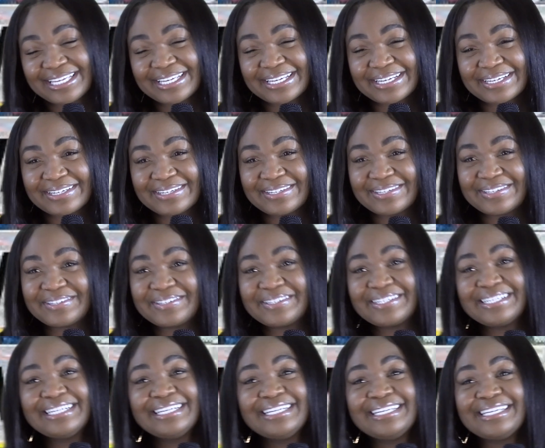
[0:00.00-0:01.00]
Thank
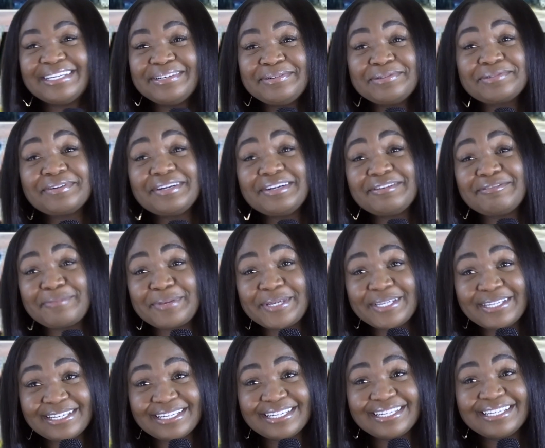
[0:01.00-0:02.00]
you. It was rough,
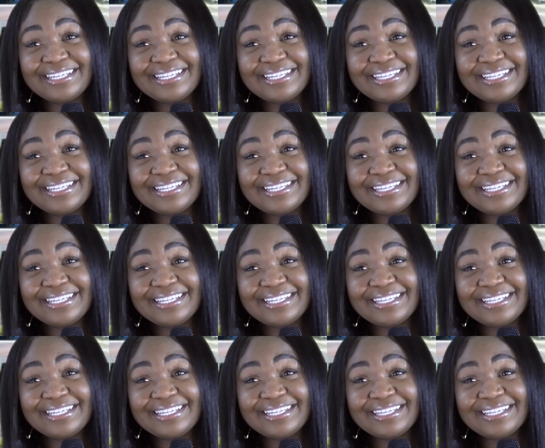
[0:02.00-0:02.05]
man.